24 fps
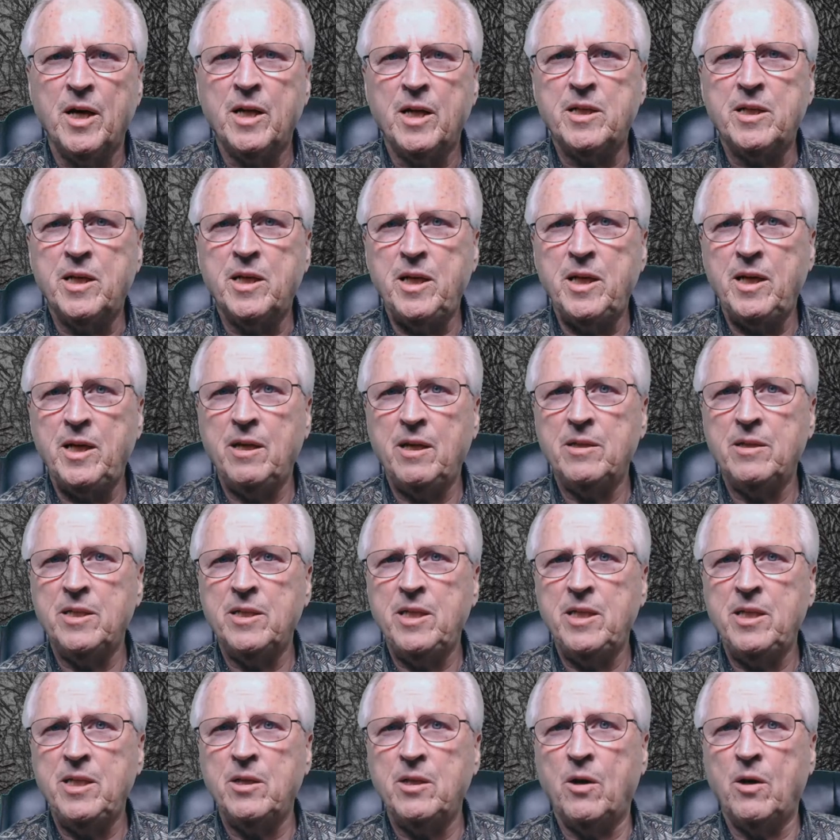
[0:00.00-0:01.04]
Did he
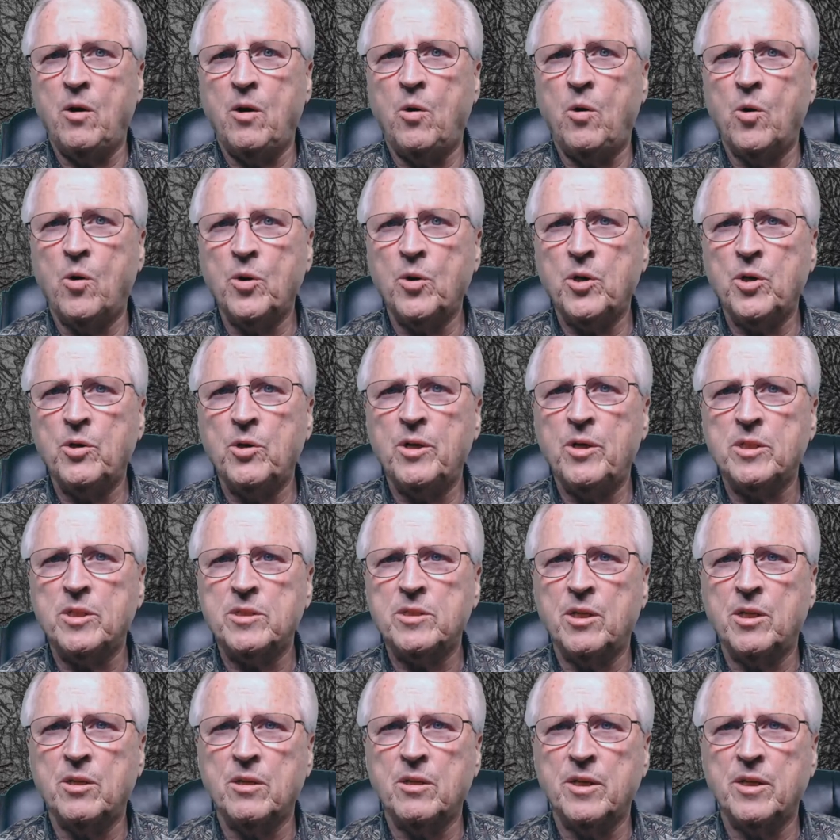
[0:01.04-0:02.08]
indeed order his
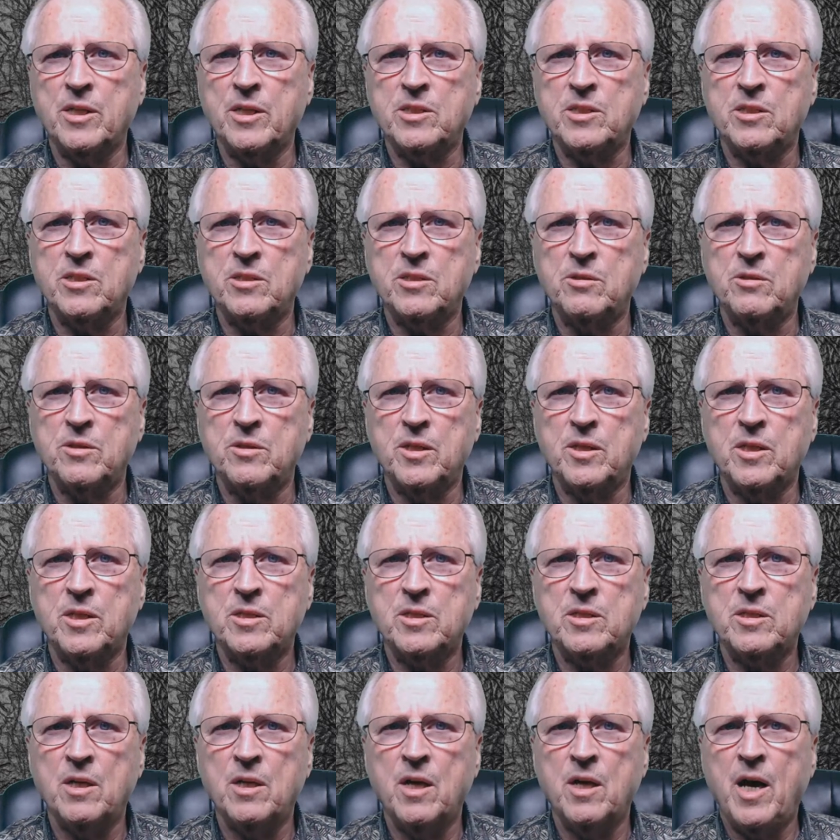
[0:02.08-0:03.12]
underlings to do this?